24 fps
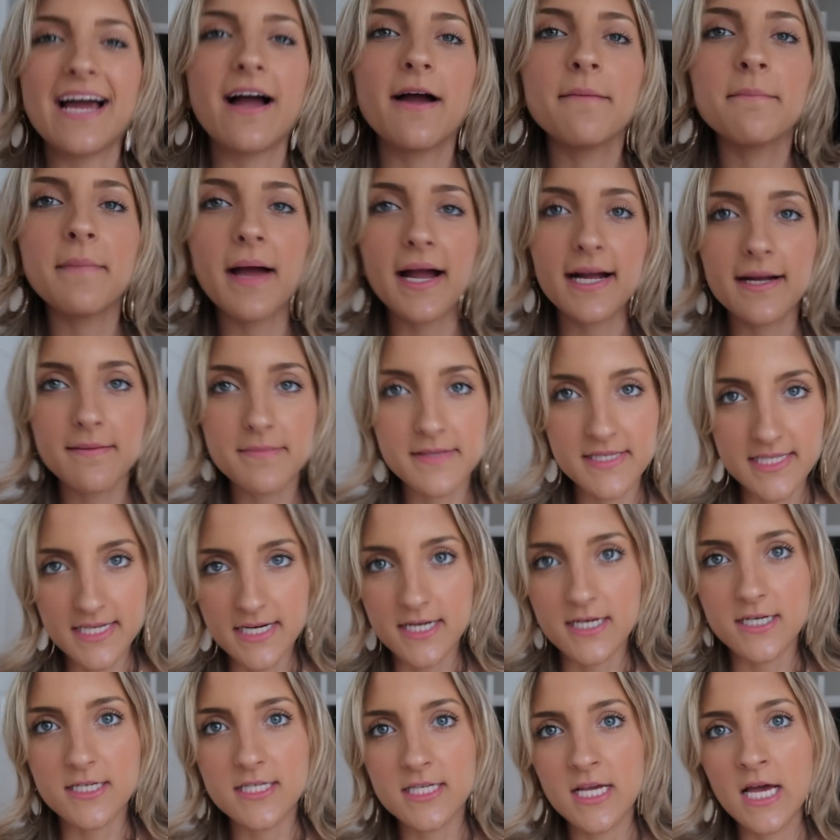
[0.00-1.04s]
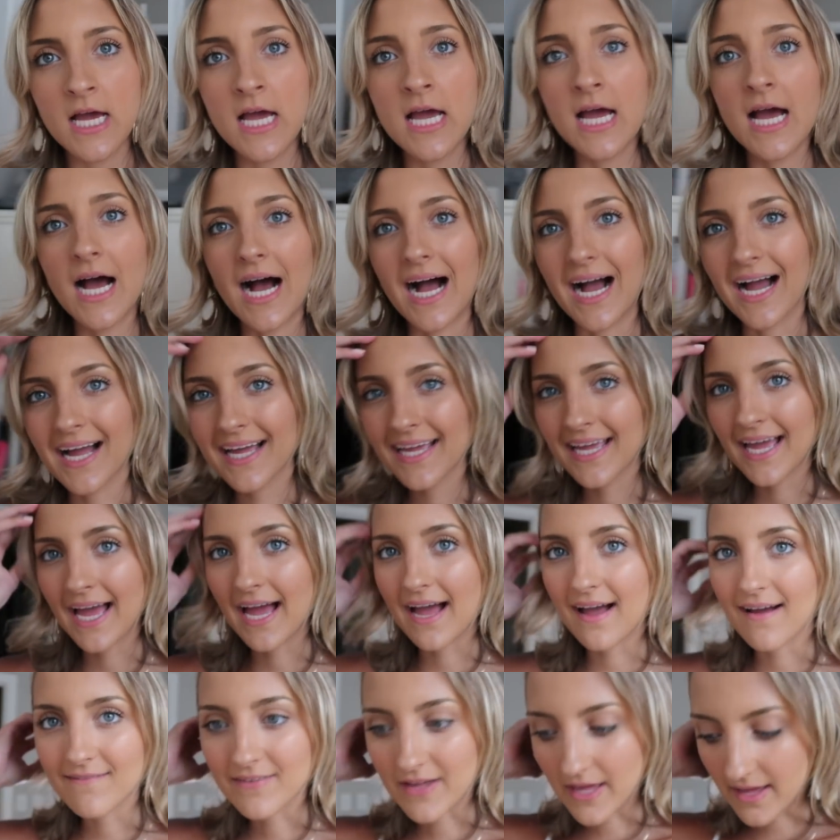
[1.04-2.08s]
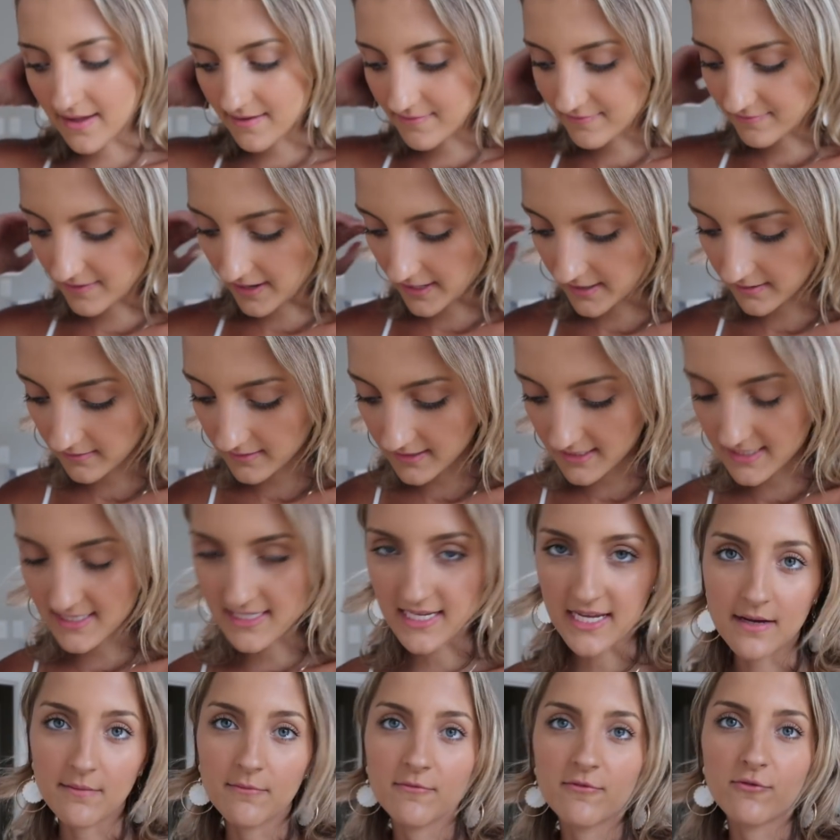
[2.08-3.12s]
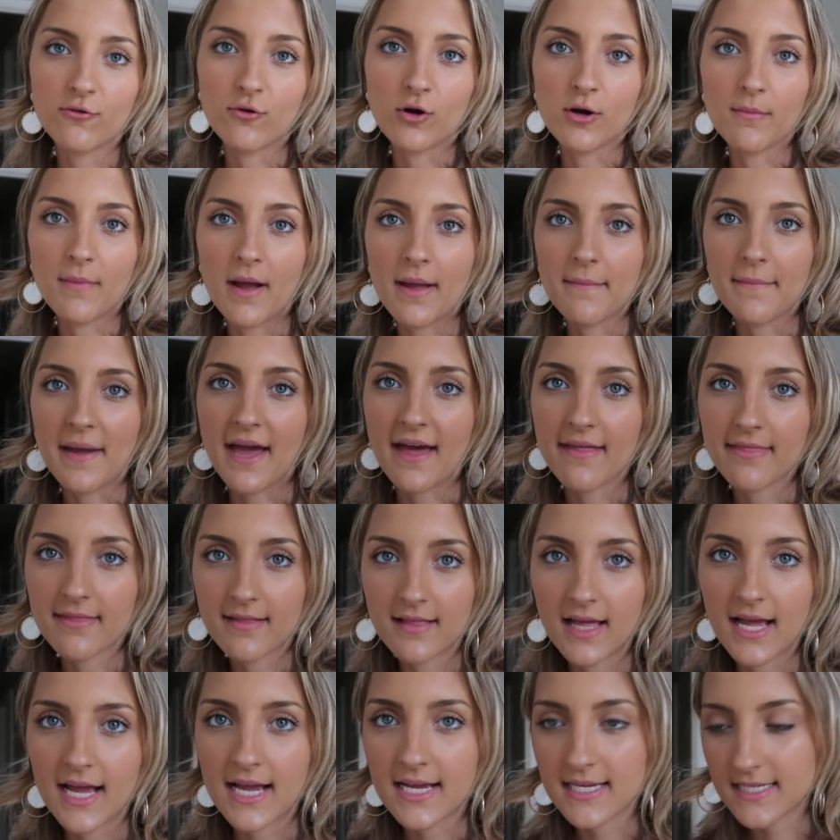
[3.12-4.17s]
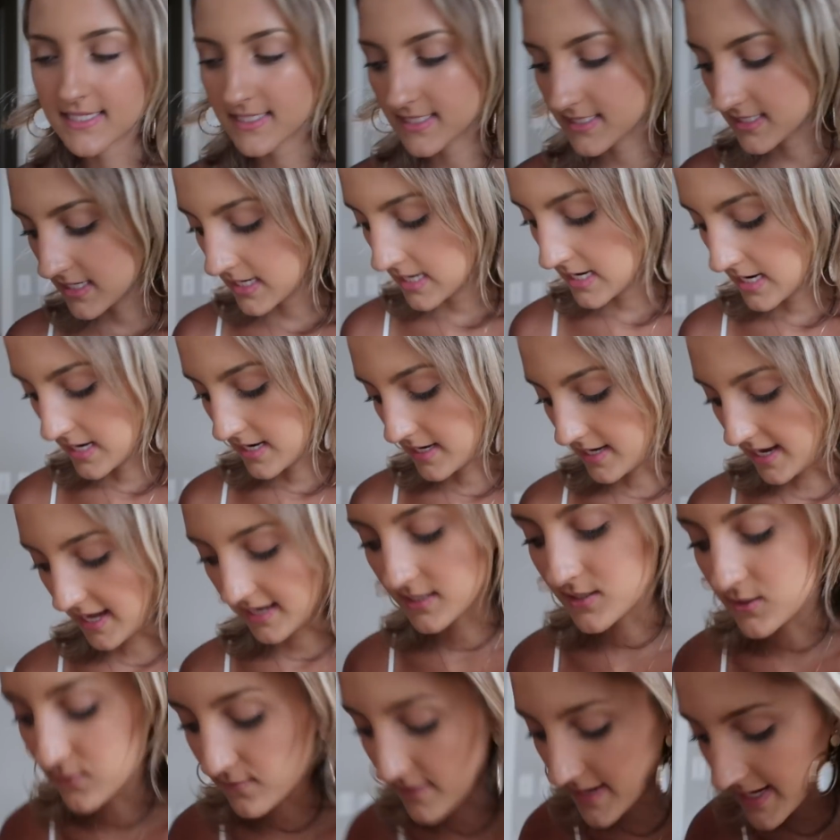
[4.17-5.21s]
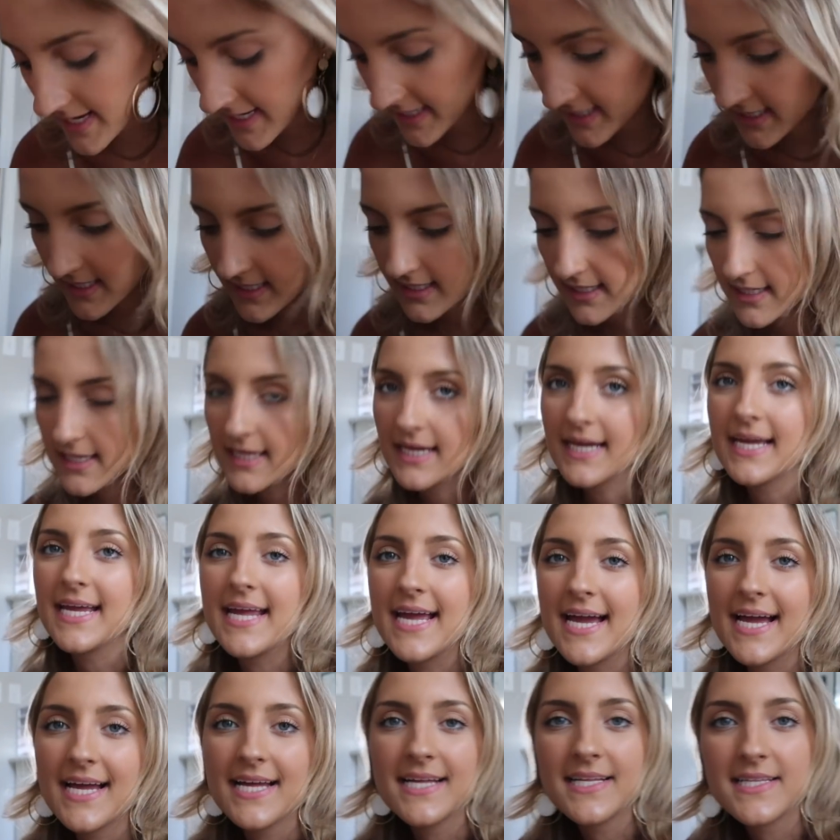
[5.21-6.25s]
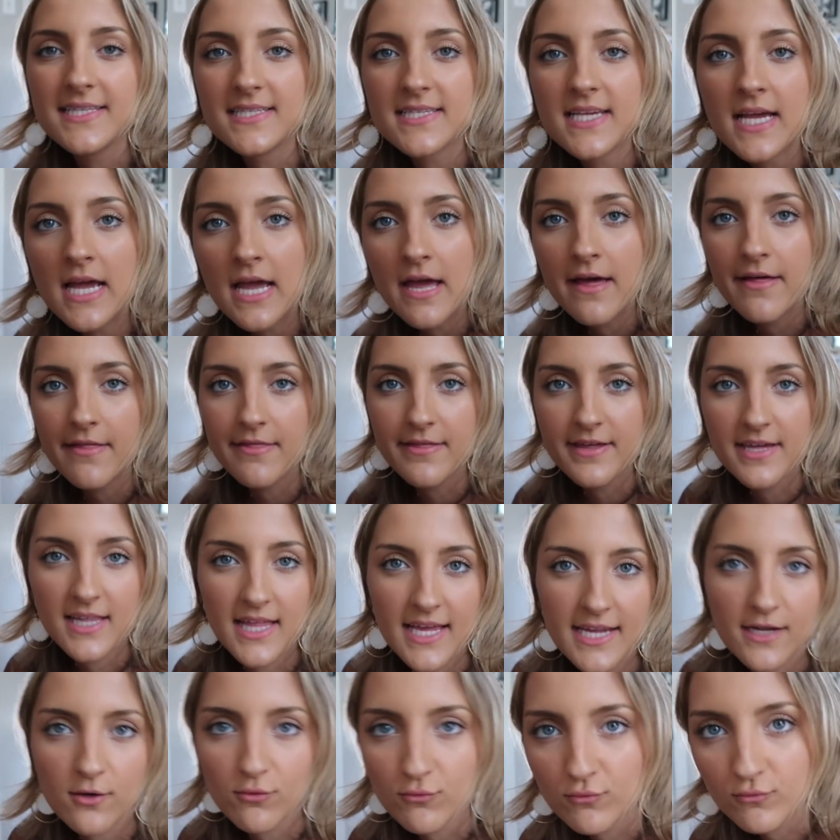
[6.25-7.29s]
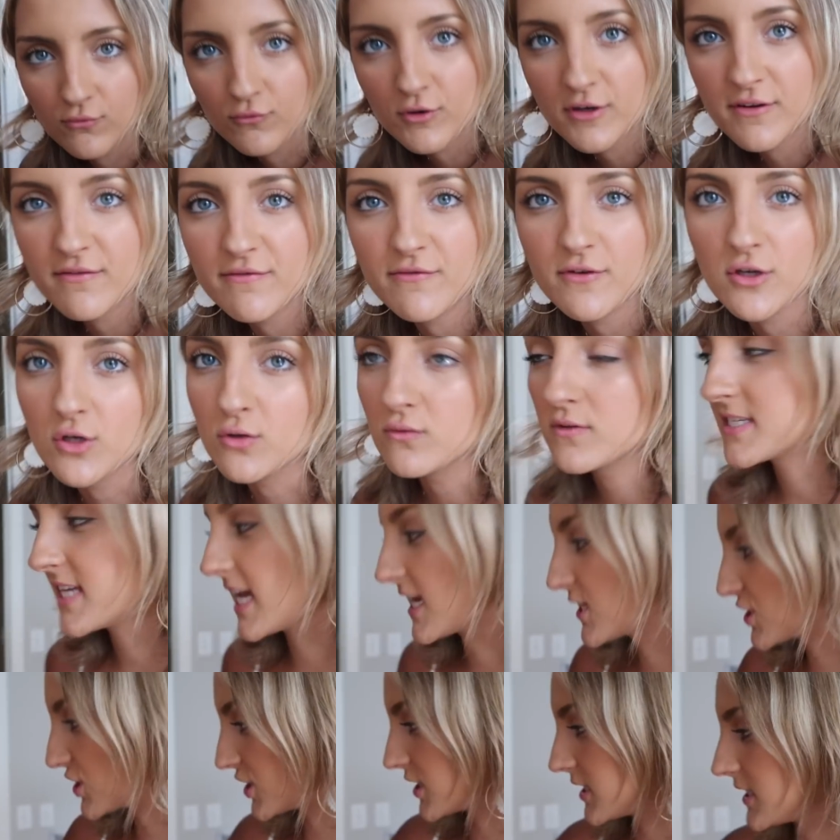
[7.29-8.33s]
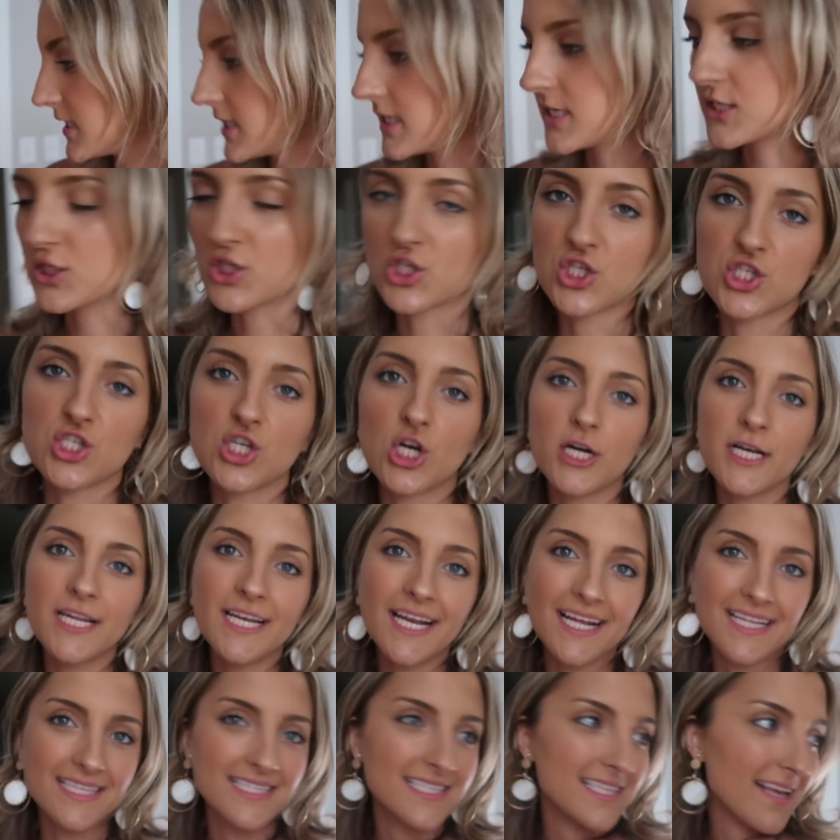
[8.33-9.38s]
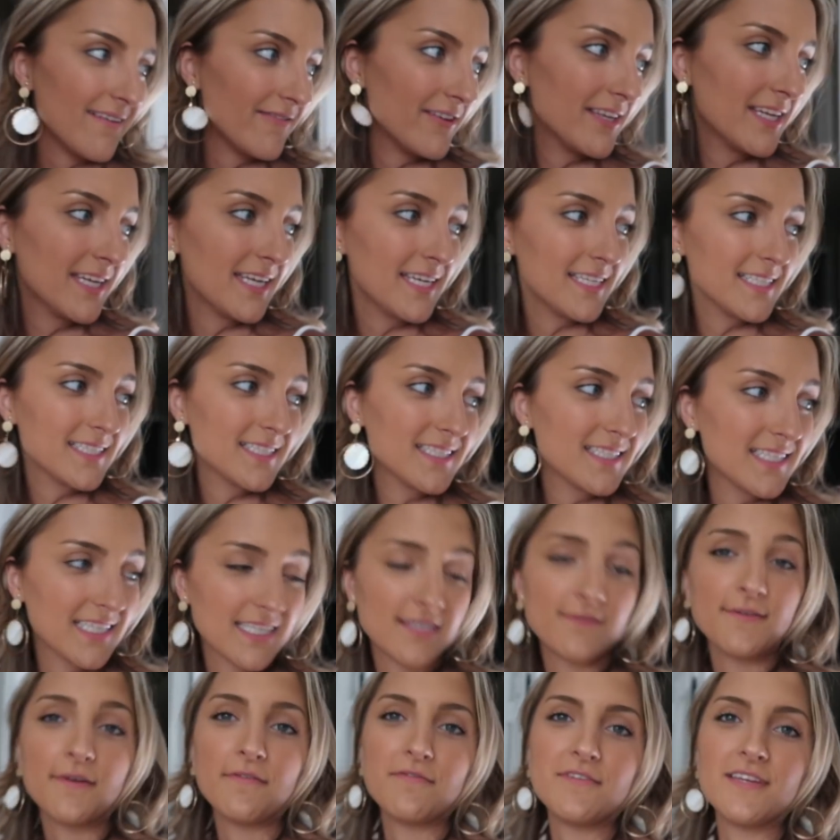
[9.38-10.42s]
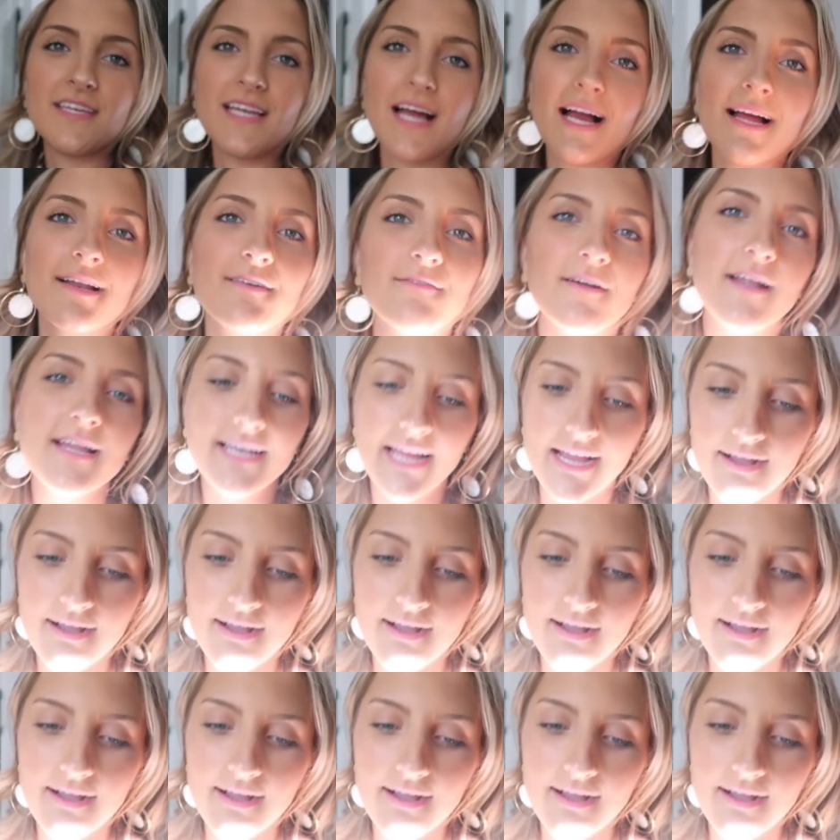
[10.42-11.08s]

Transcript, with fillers: now I'm back upstairs. I have a final exam for my math class next week, and the like review session is starting at 7, and it's 6:59 right